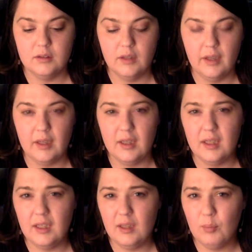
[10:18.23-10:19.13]
like
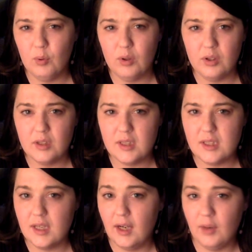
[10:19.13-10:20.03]
keyboard
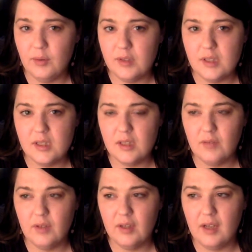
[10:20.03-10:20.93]
sounds and stuff
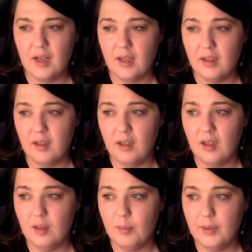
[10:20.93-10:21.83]
like that, I
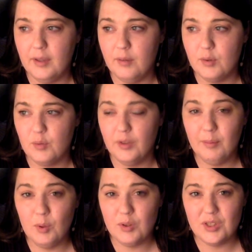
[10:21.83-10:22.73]
think. But it was really
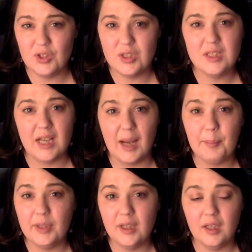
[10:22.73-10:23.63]
mostly just
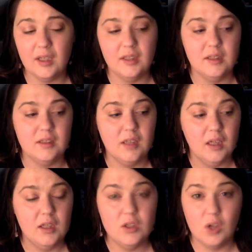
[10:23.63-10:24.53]
tapping and
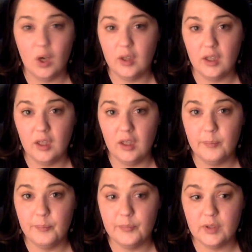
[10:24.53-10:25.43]
talking,
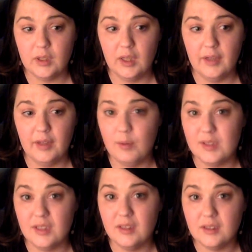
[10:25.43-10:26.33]
and that was
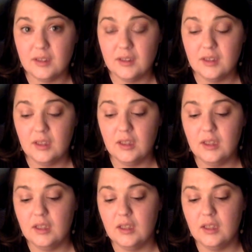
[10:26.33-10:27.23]
it.
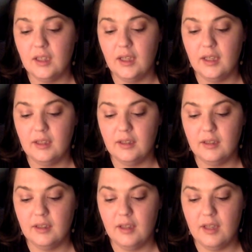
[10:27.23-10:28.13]
And
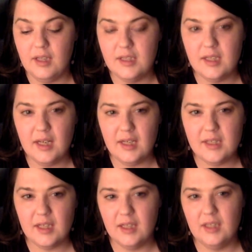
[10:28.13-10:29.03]
these days,
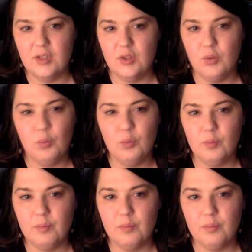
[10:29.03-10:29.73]
I don't